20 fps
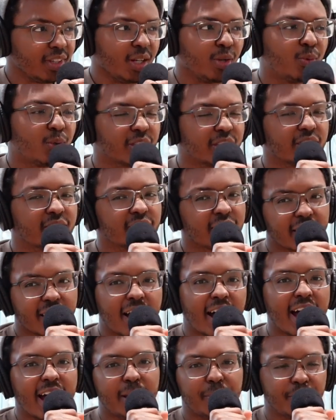which there's like
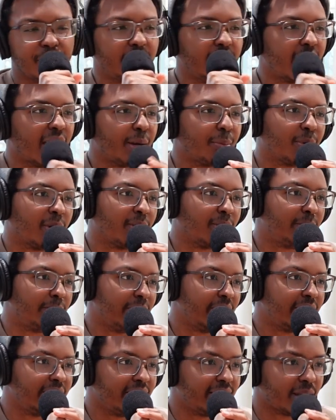a pretty high
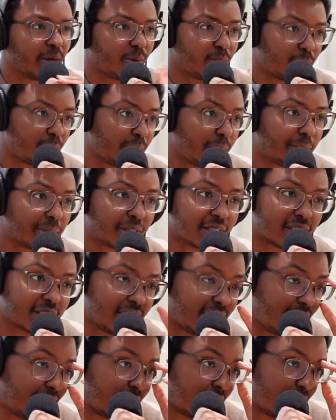probability that we'll be able to
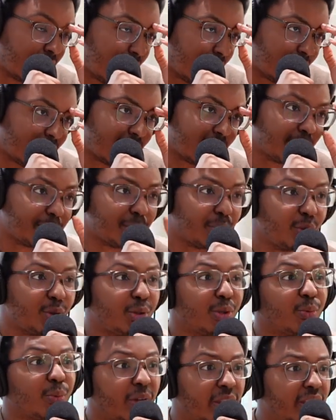see the
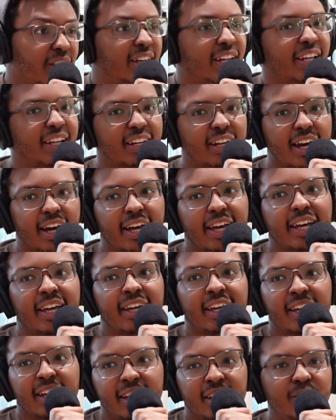moon with a naked eye
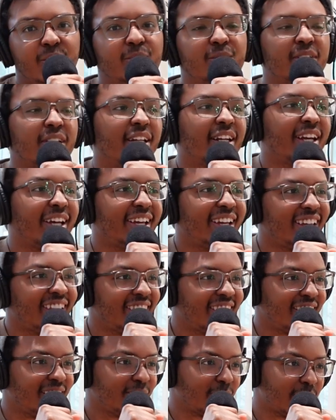Tuesday night, and
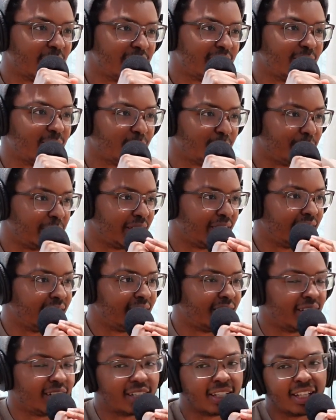then Wednesday will
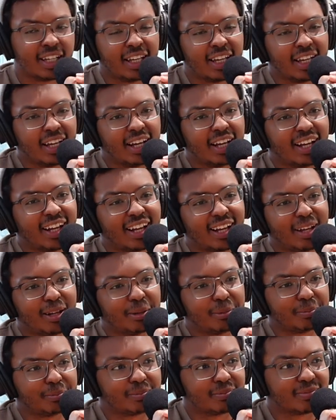be Eid.
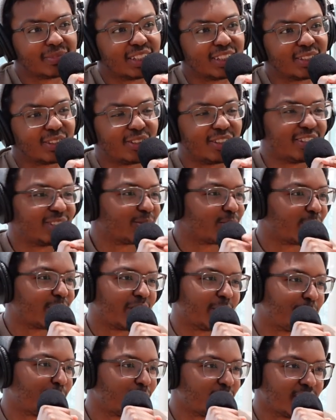So we're
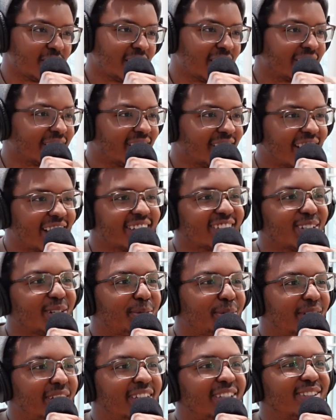approaching like the last
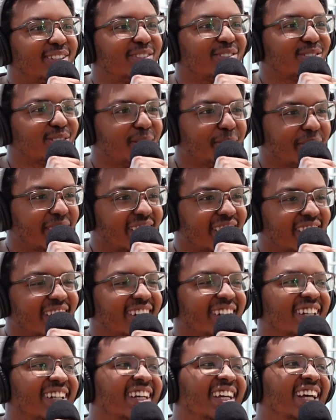couple of days of
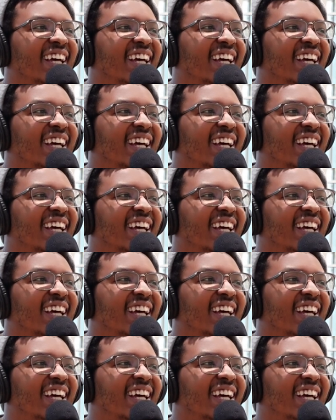Ramadan.